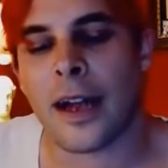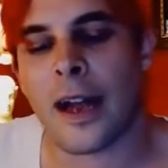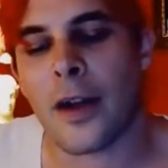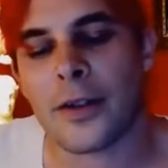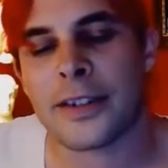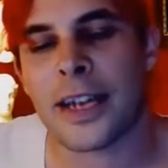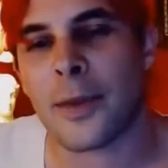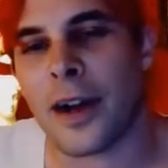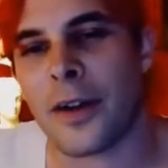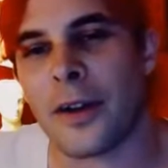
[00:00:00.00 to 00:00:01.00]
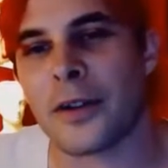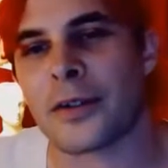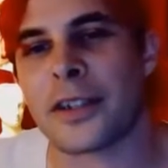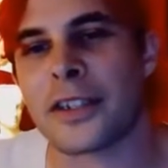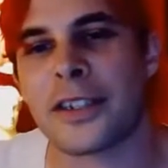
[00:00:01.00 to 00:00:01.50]
I always had my eye on
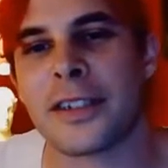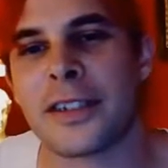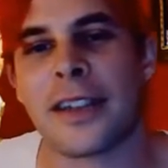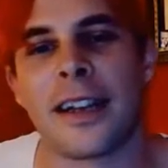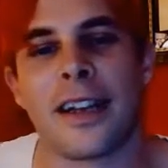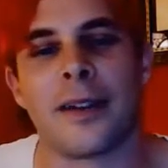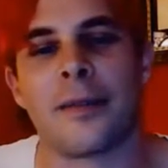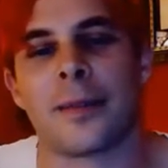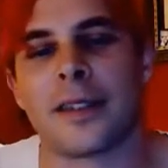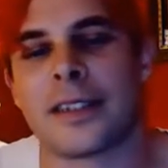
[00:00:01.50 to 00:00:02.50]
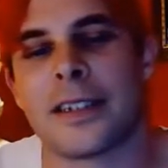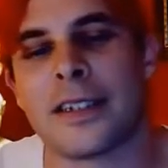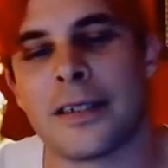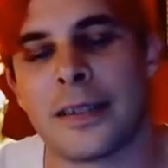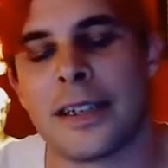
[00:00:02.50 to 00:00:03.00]
Christian because
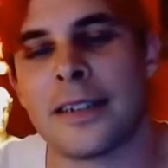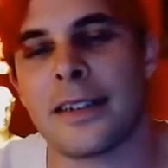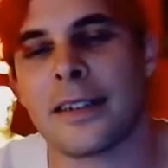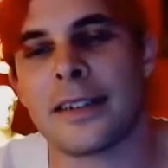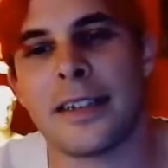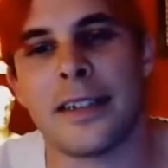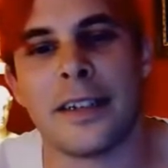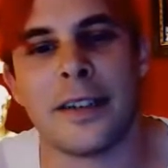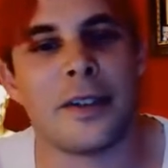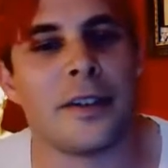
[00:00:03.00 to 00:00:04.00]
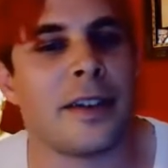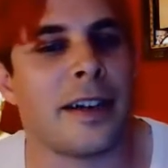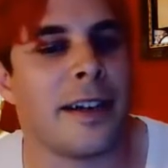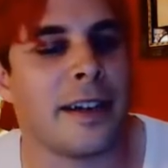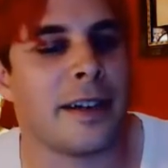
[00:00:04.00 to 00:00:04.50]
he's in the scene here,
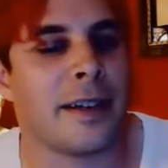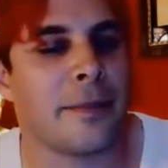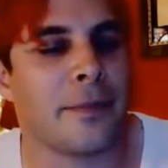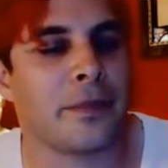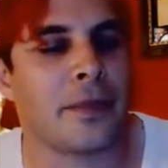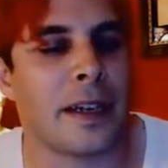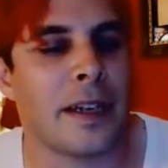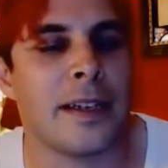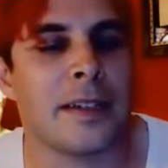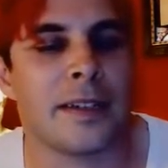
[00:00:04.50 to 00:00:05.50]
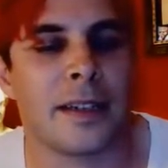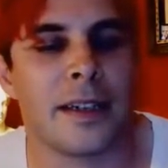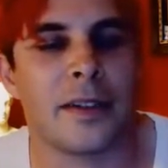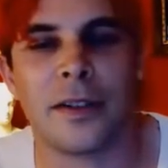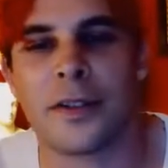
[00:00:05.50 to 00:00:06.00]
and he and
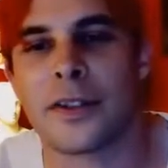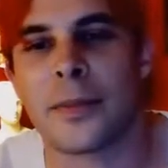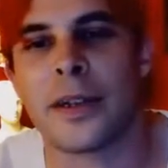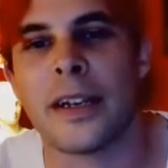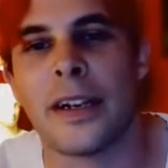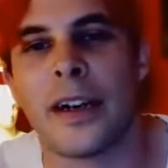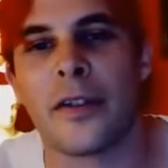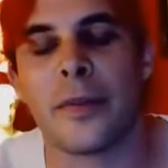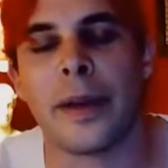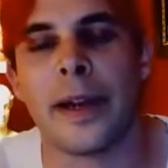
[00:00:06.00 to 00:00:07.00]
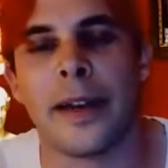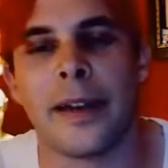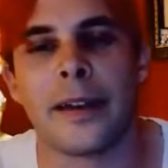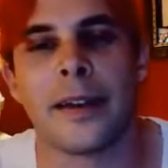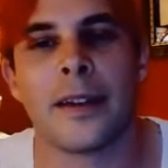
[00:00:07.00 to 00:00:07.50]
Skeeter used to be in another
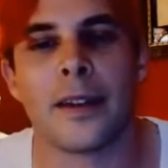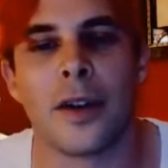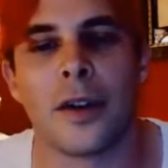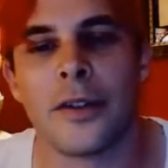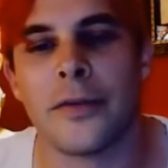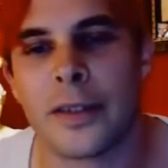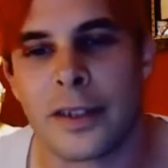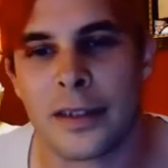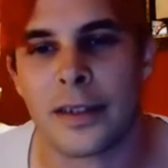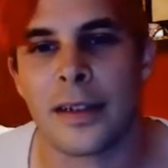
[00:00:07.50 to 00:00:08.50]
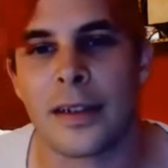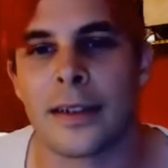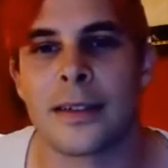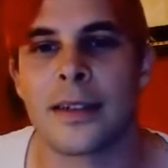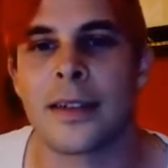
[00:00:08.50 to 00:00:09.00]
band called the Vicious
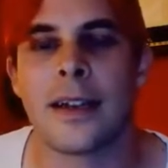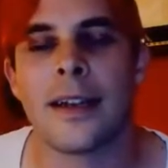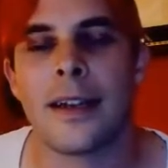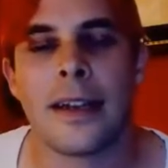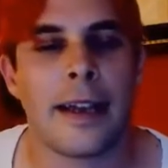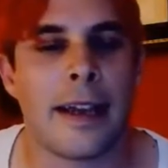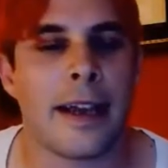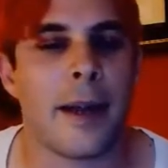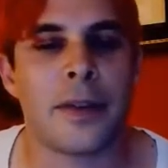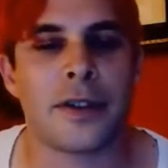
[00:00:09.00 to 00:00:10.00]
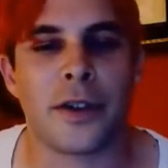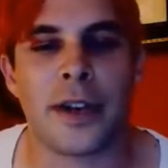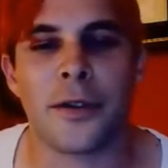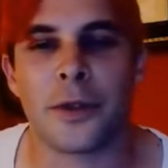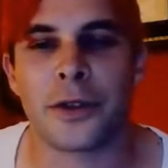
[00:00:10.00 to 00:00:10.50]
Licks, and I've been
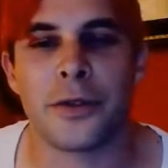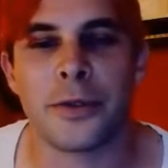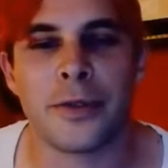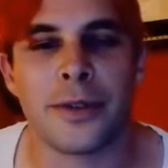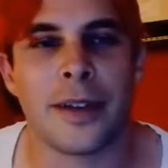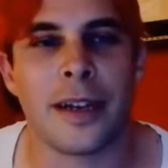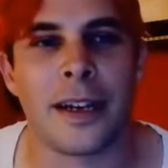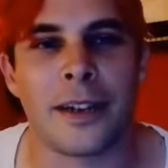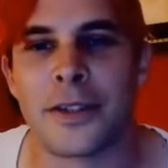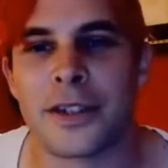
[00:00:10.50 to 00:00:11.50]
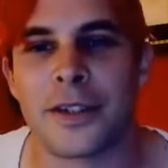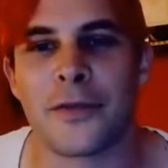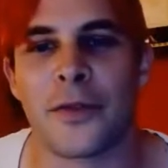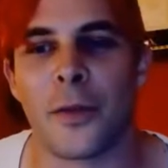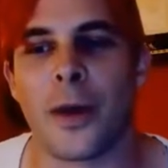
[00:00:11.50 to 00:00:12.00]
trying to recruit
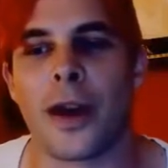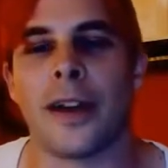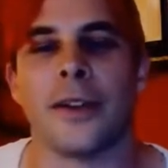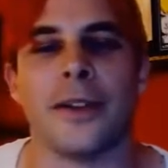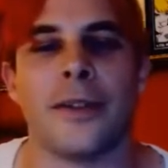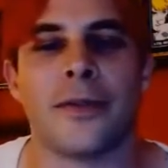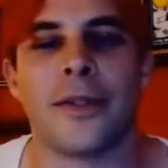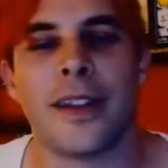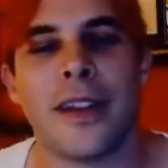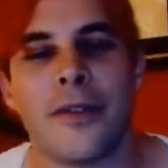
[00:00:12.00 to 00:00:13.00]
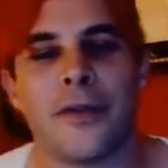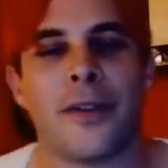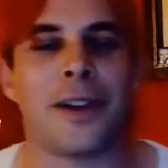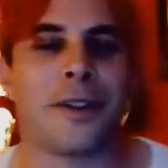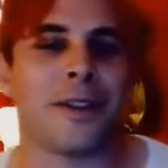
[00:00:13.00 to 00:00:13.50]
Christian for a while, and
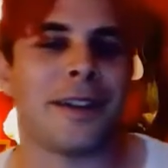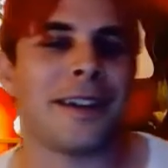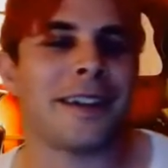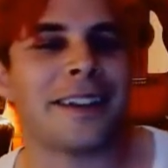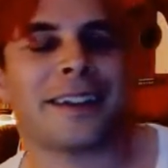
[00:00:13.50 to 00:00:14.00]
finally